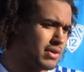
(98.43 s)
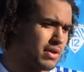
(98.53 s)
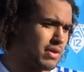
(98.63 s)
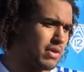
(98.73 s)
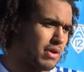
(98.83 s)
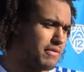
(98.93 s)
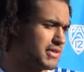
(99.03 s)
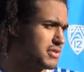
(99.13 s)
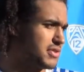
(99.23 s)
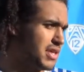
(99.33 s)
they're a
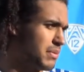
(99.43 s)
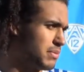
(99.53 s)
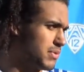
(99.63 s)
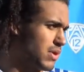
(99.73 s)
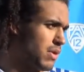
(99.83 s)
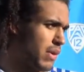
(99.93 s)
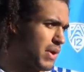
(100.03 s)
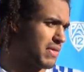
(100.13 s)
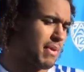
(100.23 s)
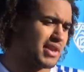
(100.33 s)
physical team. So
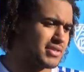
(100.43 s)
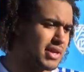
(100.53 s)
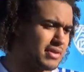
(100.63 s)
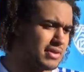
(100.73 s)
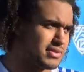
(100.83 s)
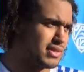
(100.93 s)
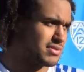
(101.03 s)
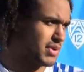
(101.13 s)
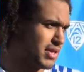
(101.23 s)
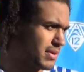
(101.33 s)
we have to match that
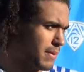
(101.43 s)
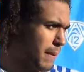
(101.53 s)
this week.